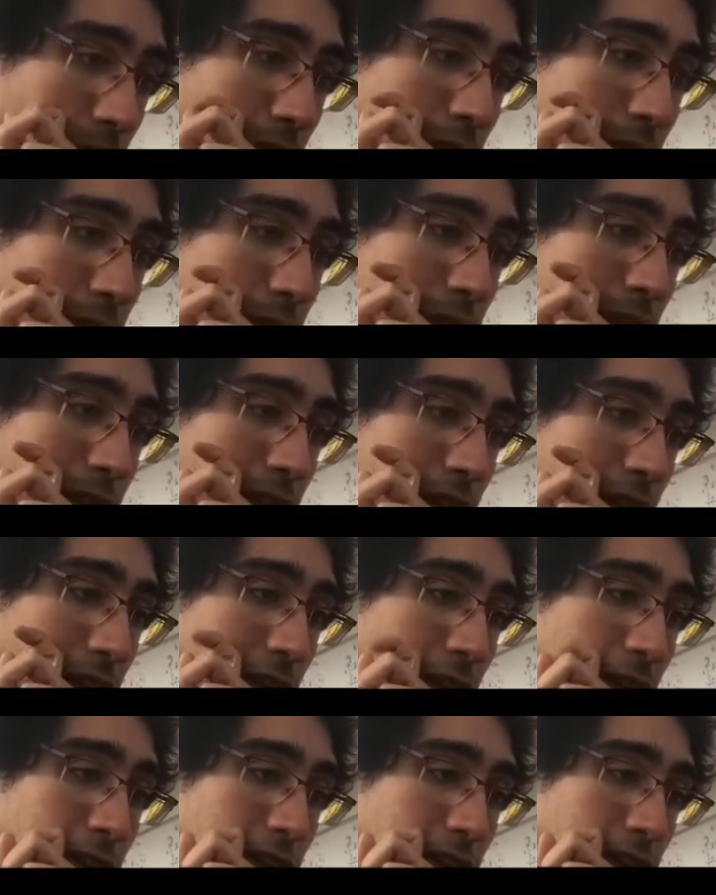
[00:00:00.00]
to say that
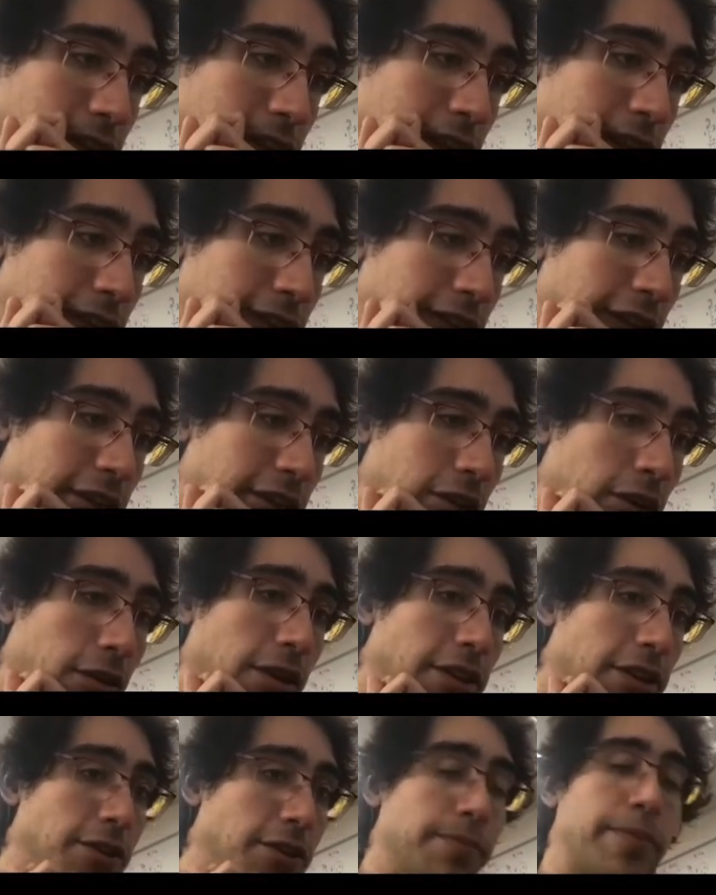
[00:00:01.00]
this is all
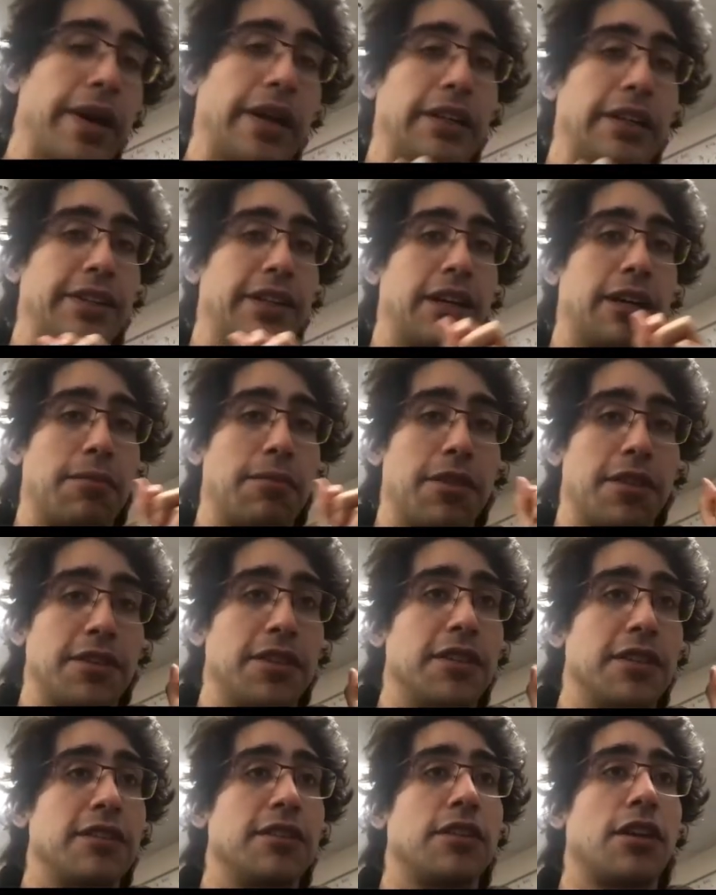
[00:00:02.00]
at compile time. This
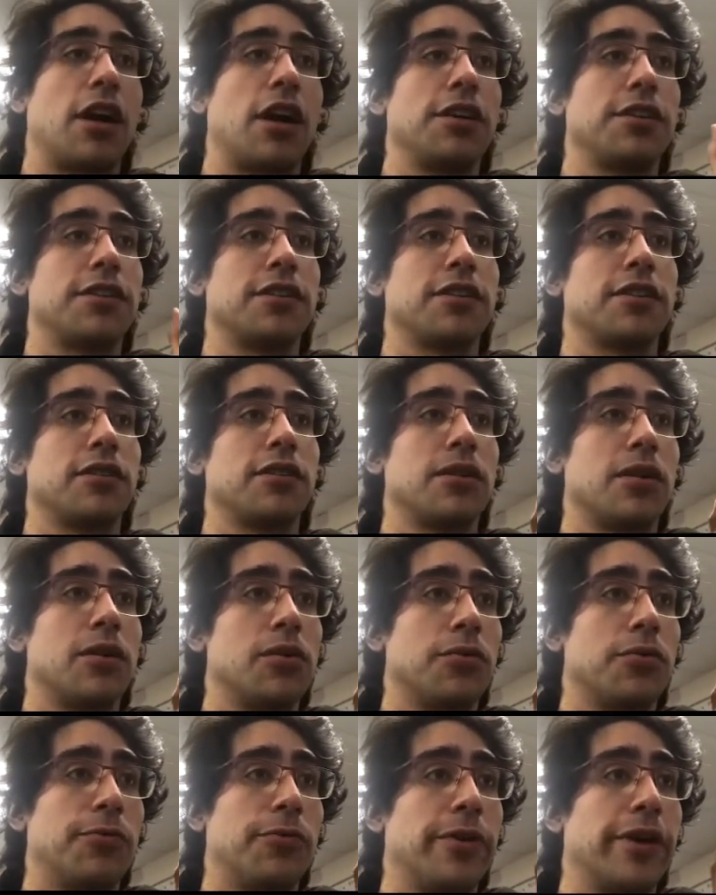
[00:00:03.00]
is not
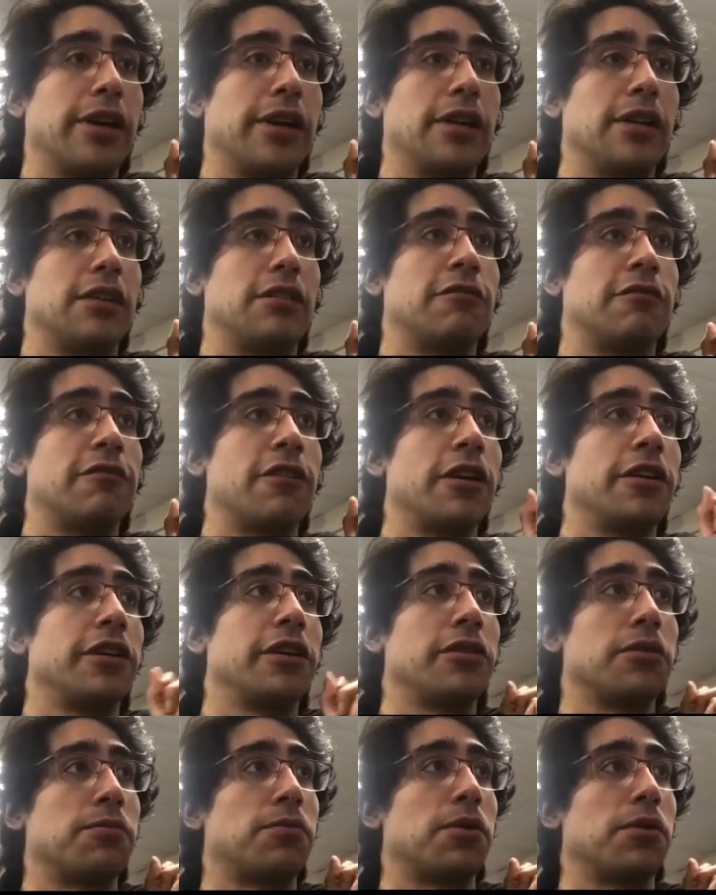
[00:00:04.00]
while running
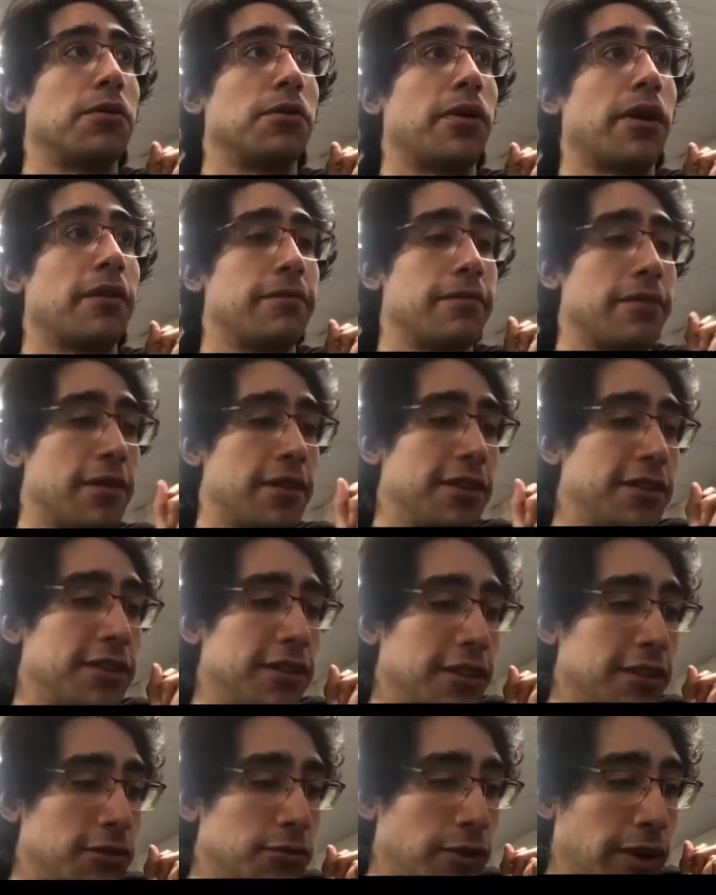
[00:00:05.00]
the program. This
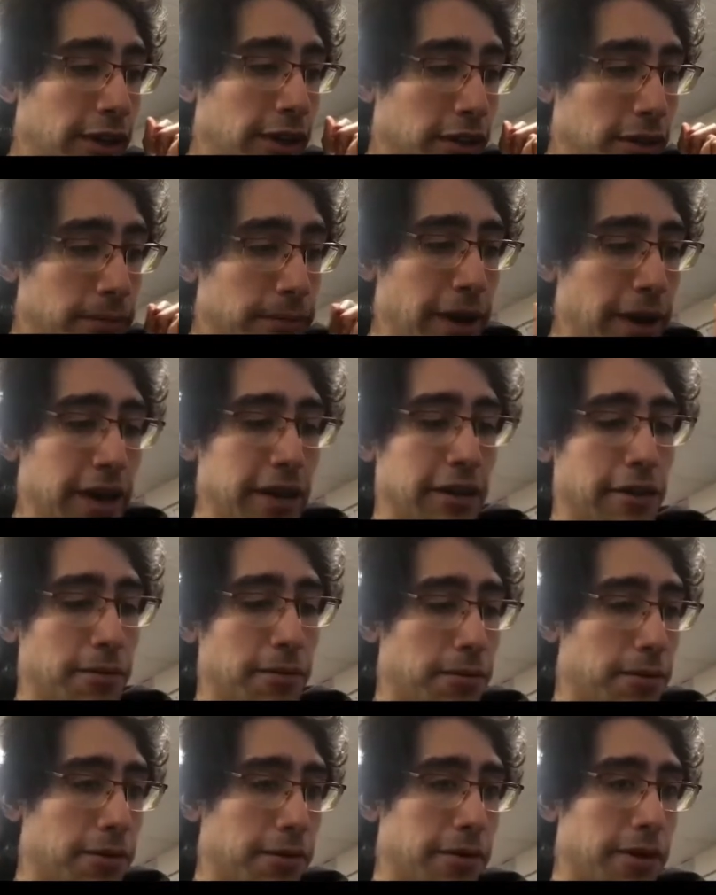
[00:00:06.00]
is while compiling the
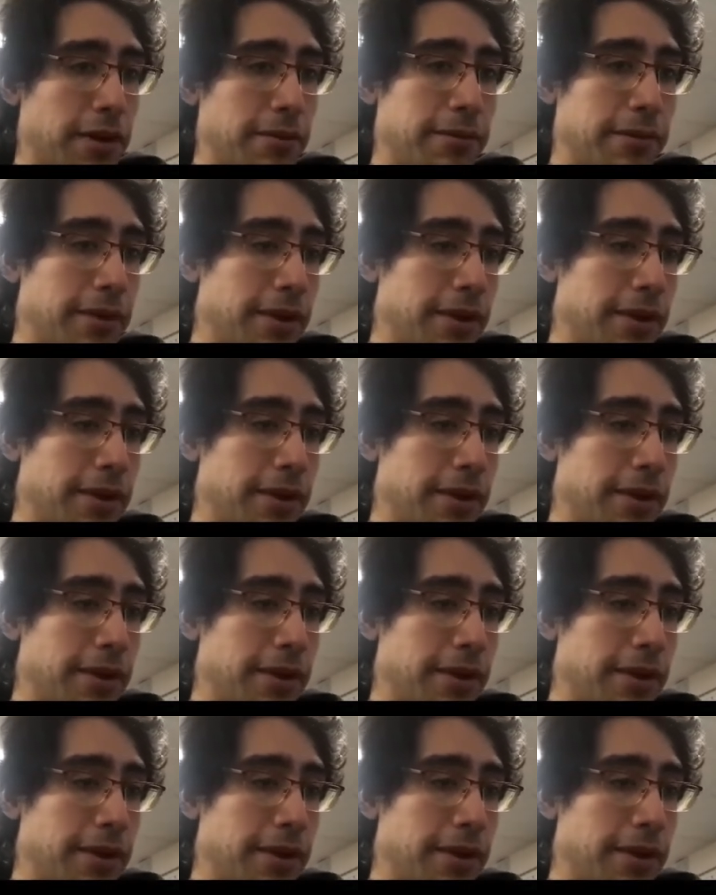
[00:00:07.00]
program.